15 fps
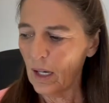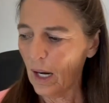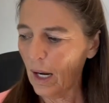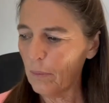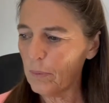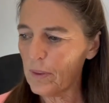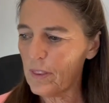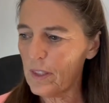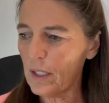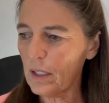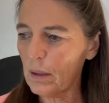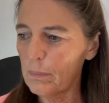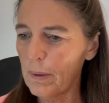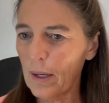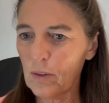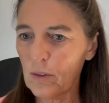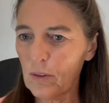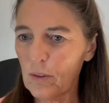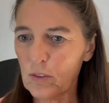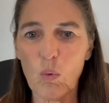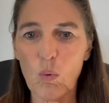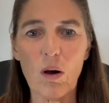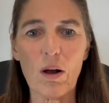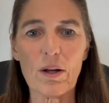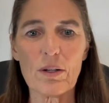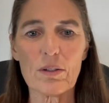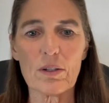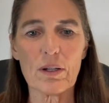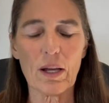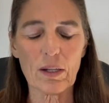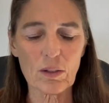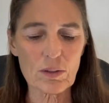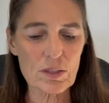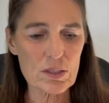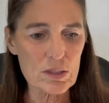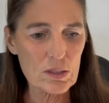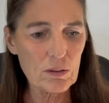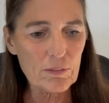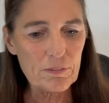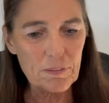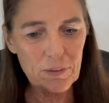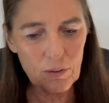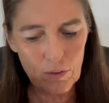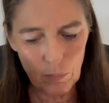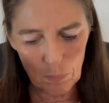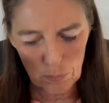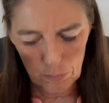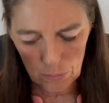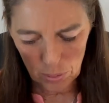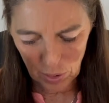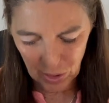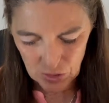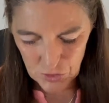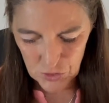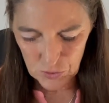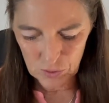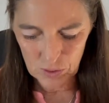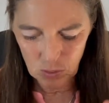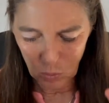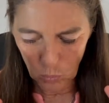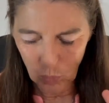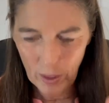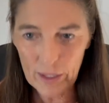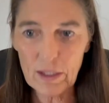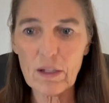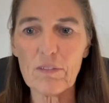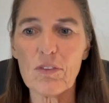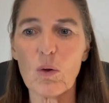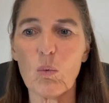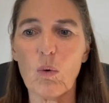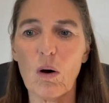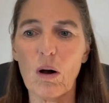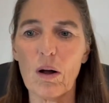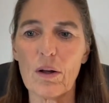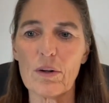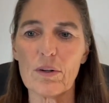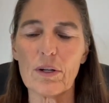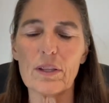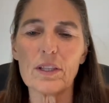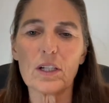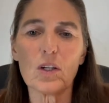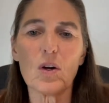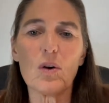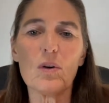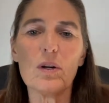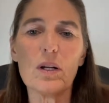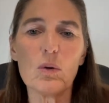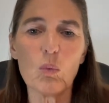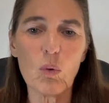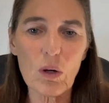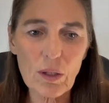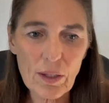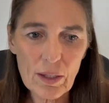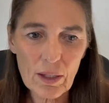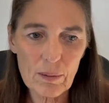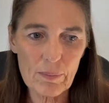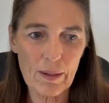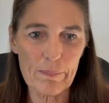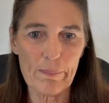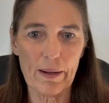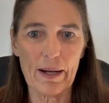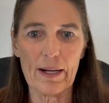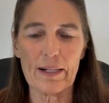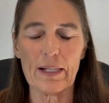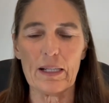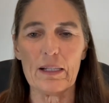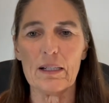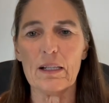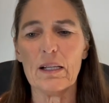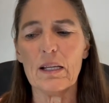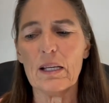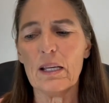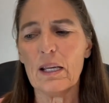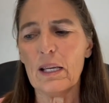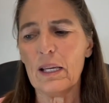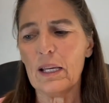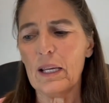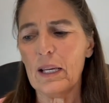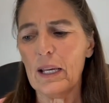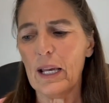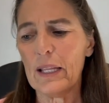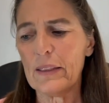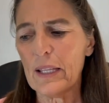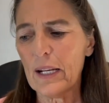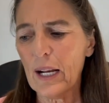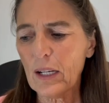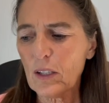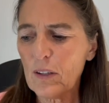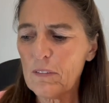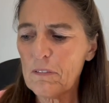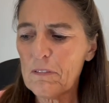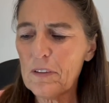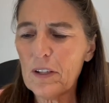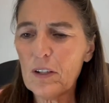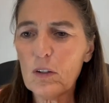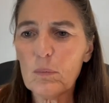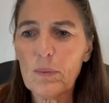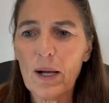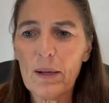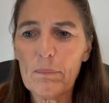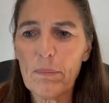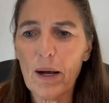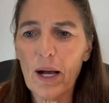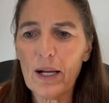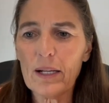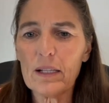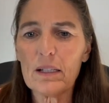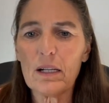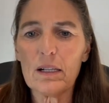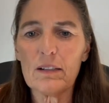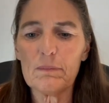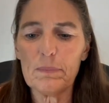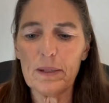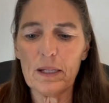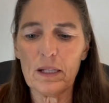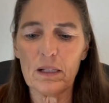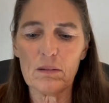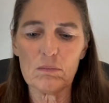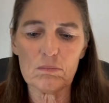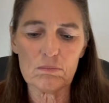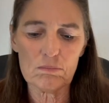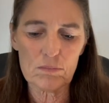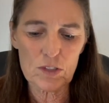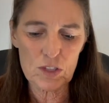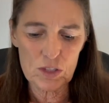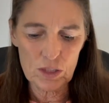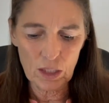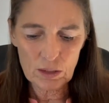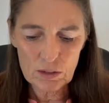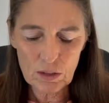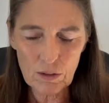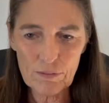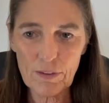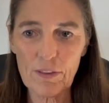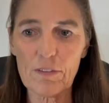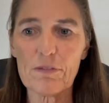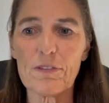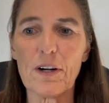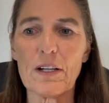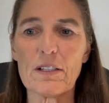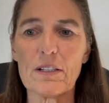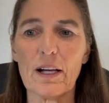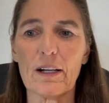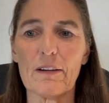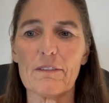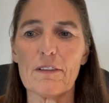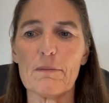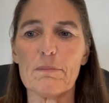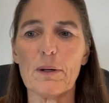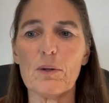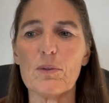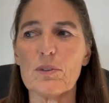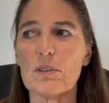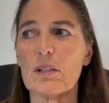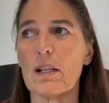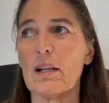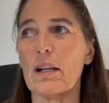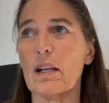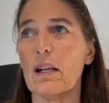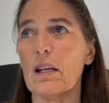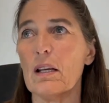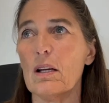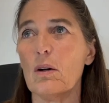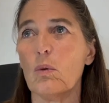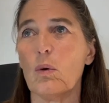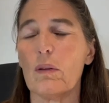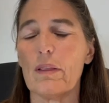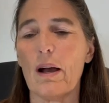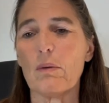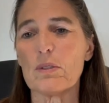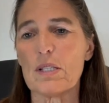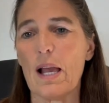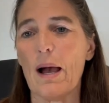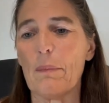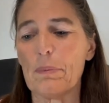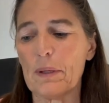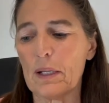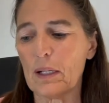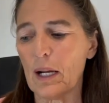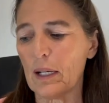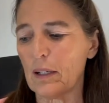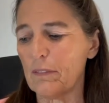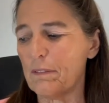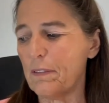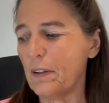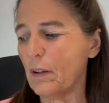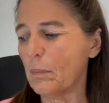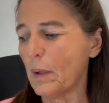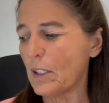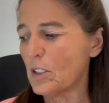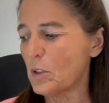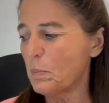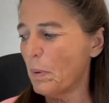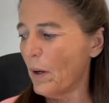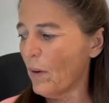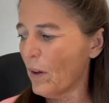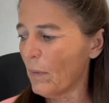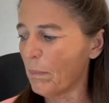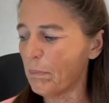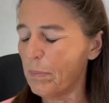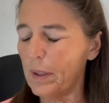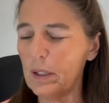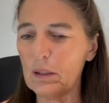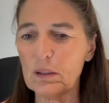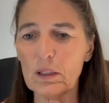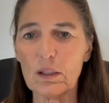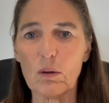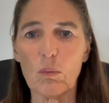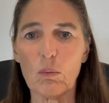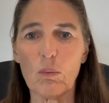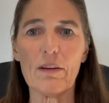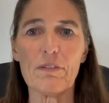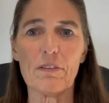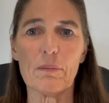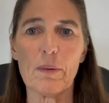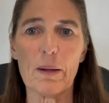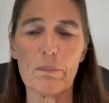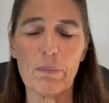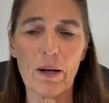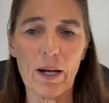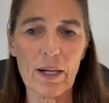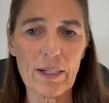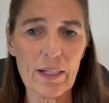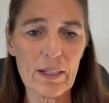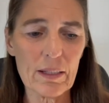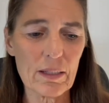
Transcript: I would think about the water and I could still feel the pressure and the weight of the water and the current working on my body. And then I could feel my body kind of being sucked over the front deck of the boat. And while that was happening, I could feel my spirit peeling away from my body.